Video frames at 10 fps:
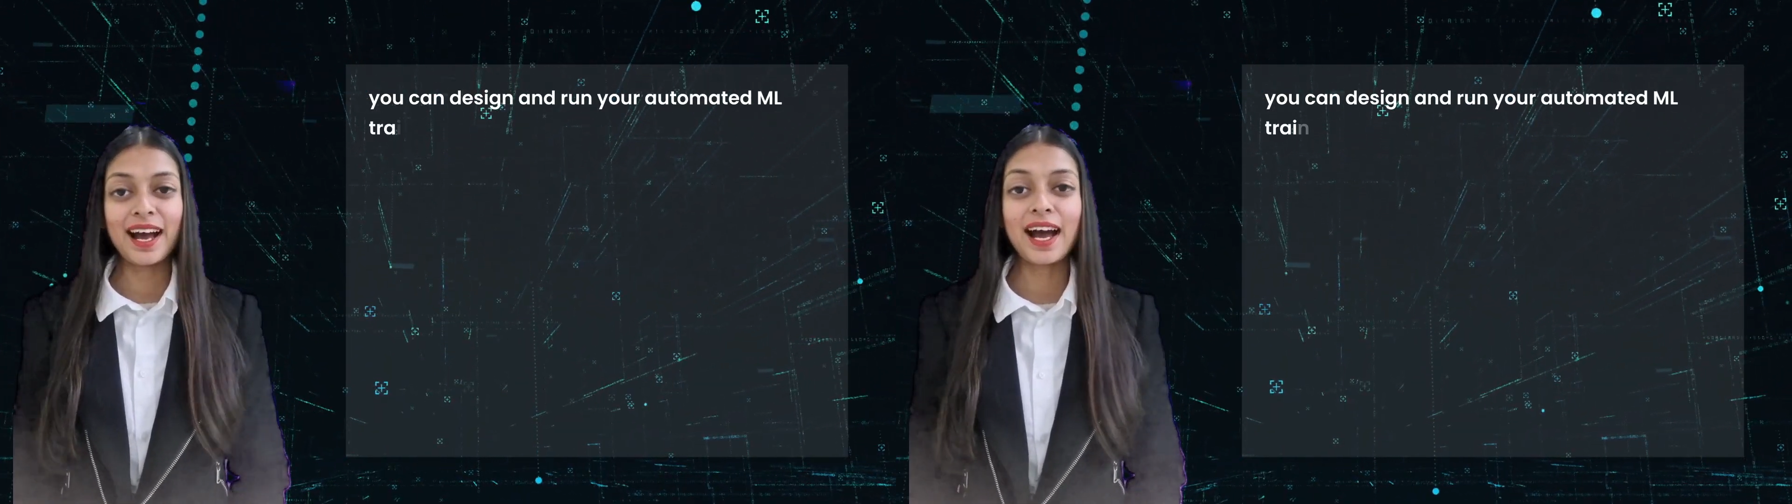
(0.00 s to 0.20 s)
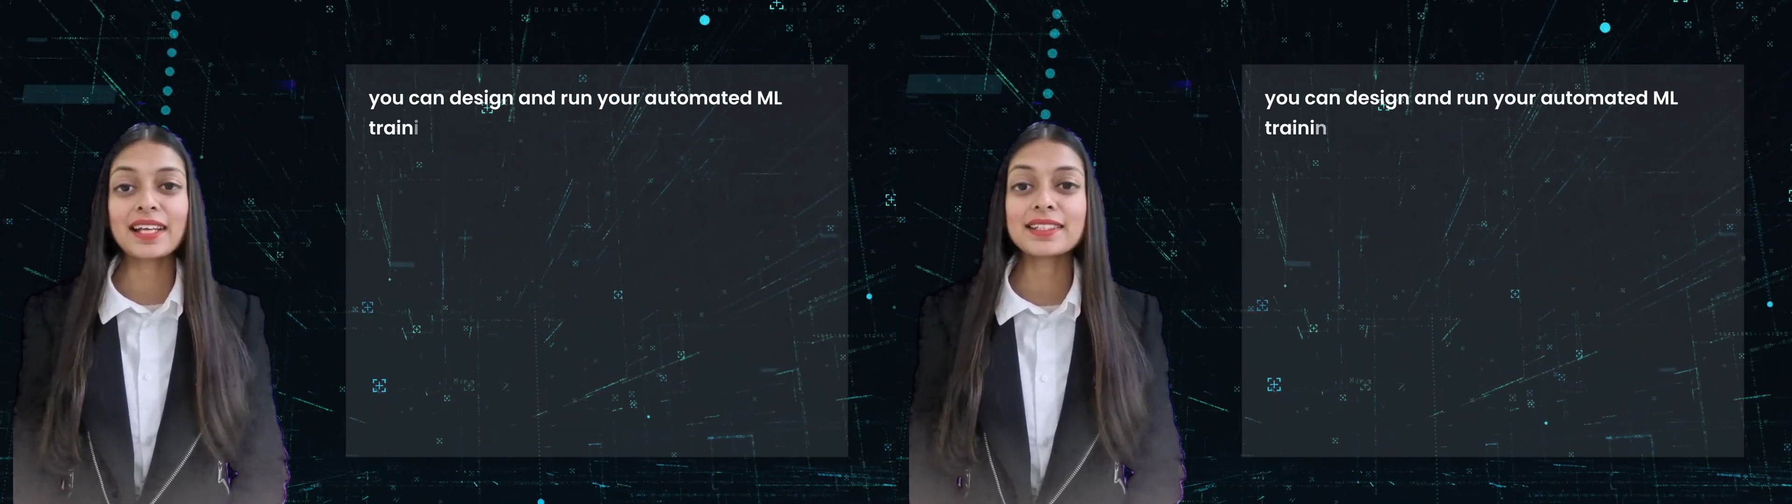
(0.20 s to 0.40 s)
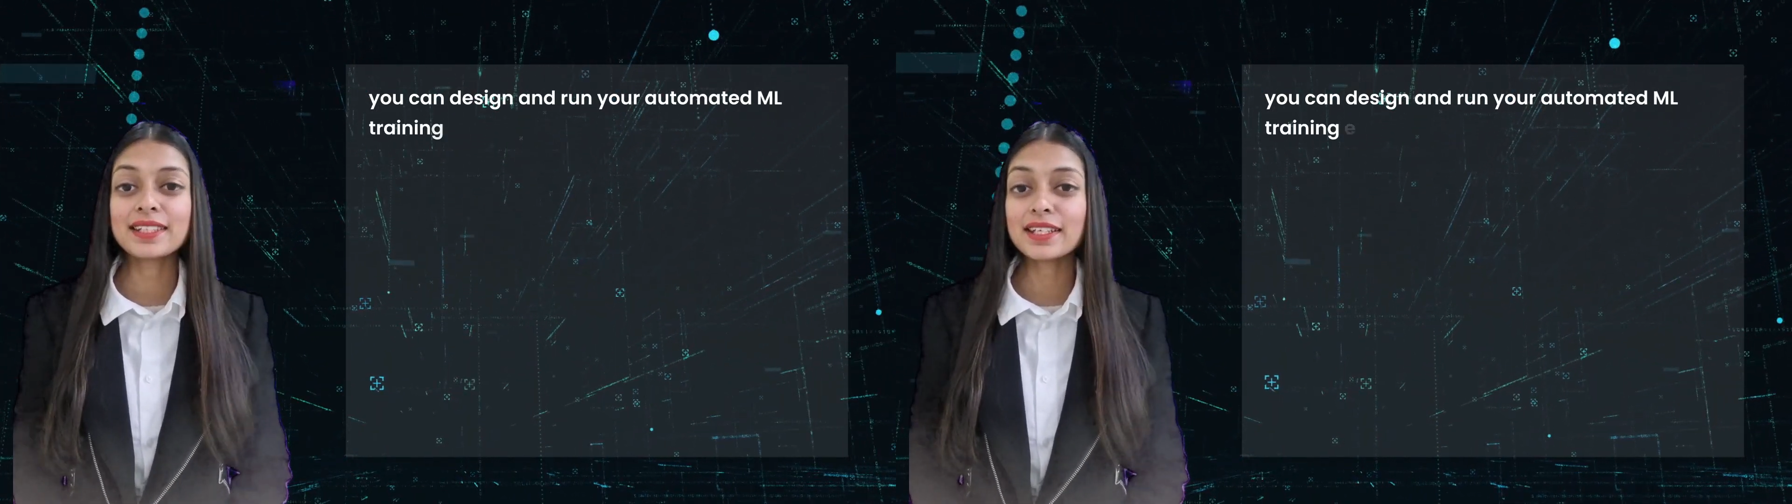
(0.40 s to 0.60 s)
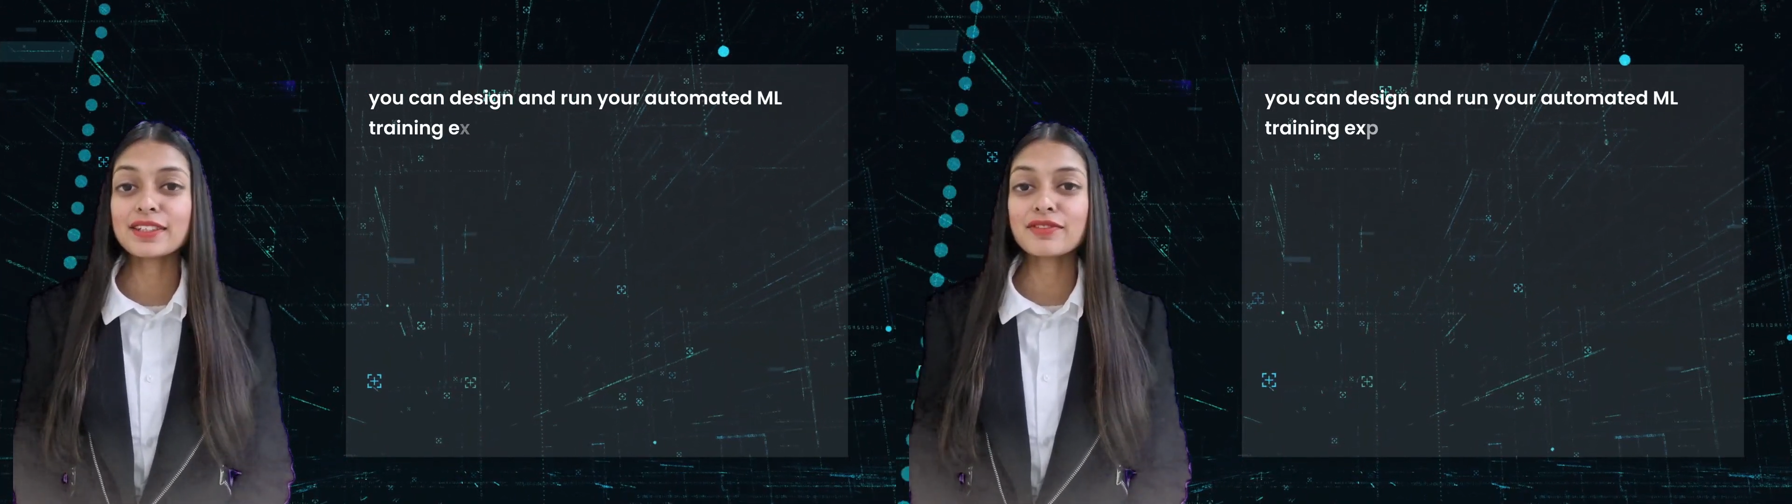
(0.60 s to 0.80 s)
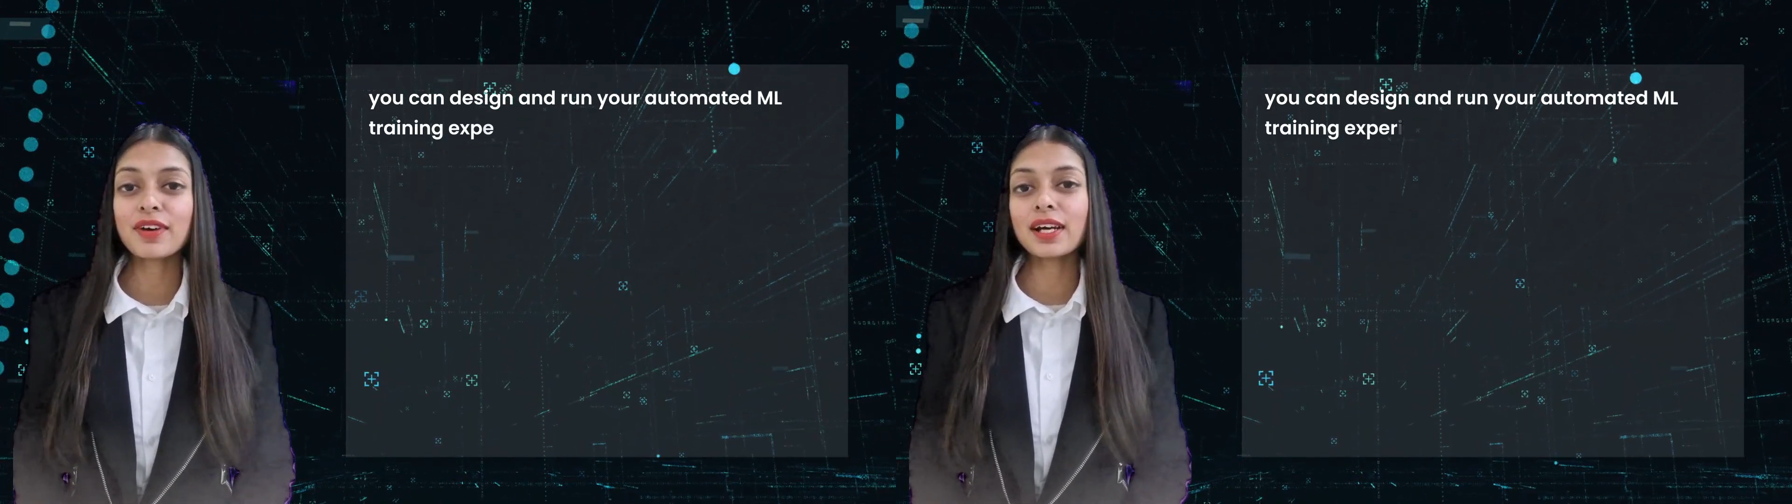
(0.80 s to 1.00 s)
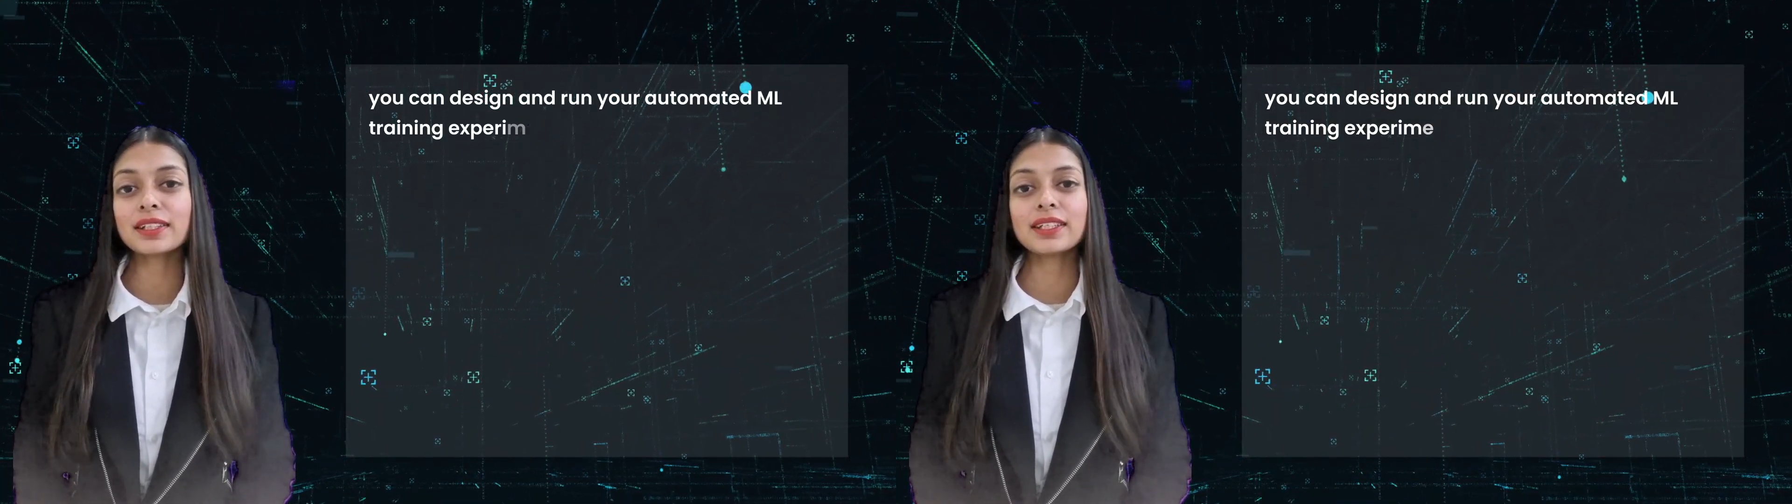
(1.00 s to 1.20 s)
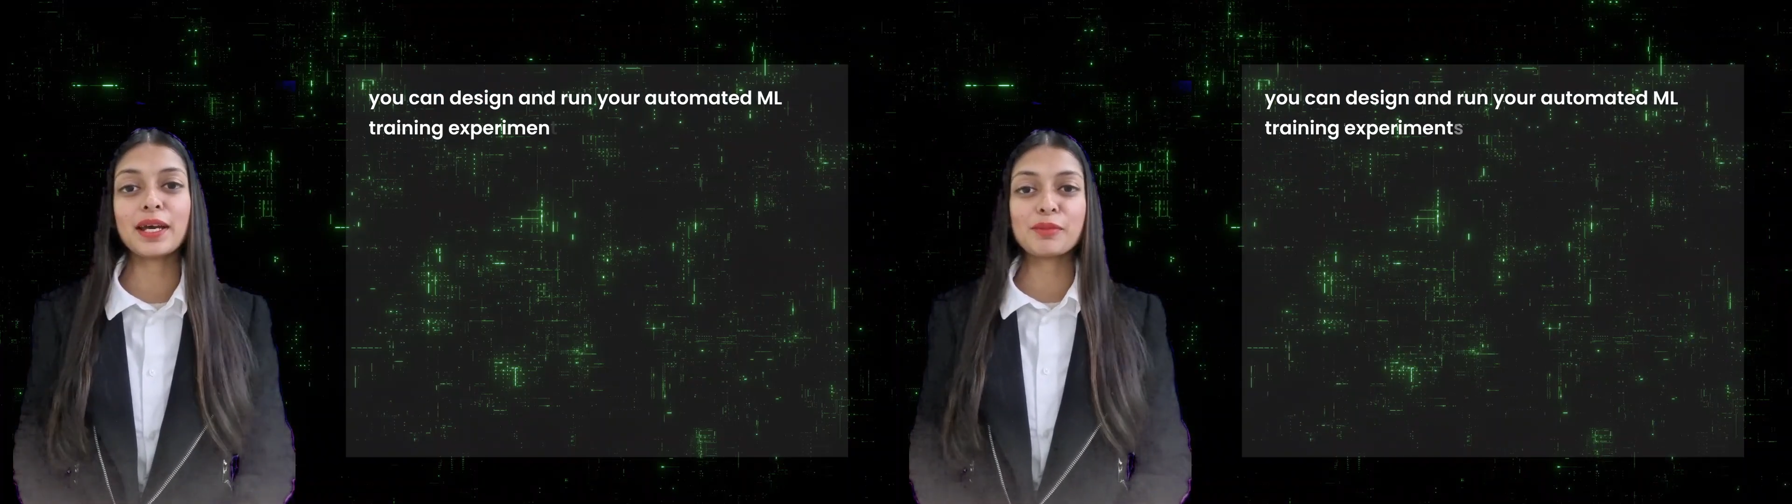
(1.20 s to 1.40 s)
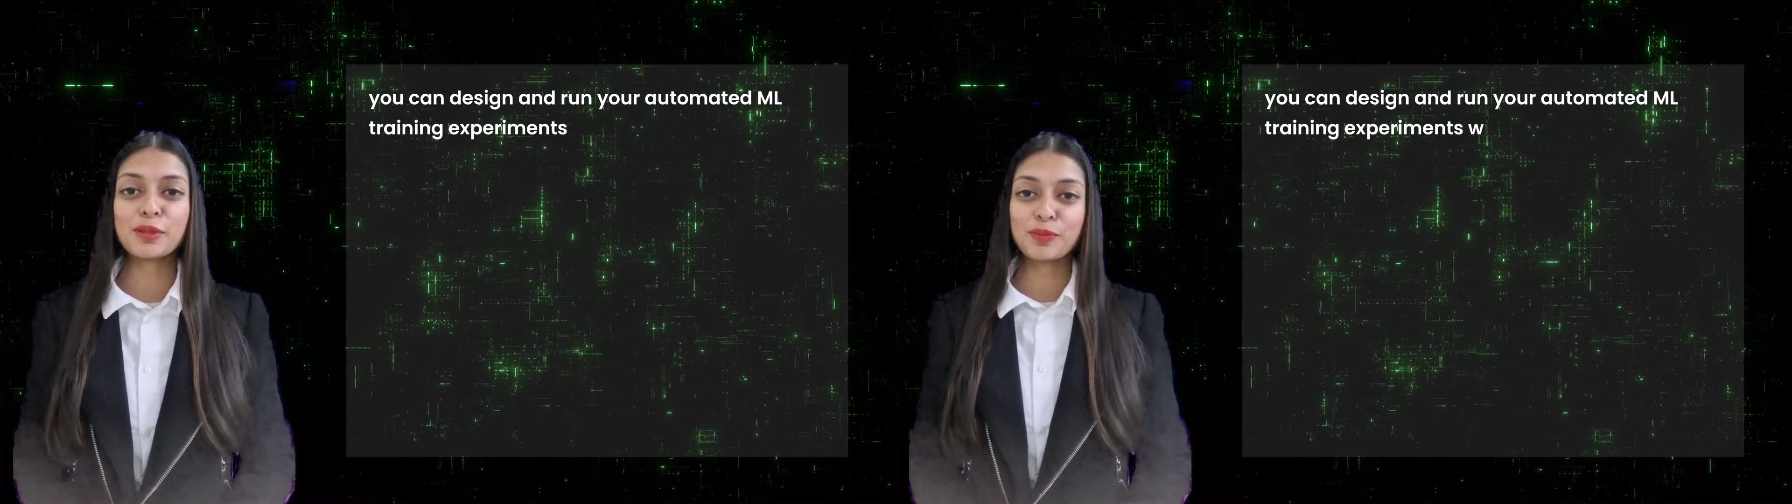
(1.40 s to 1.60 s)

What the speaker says: Identify the ML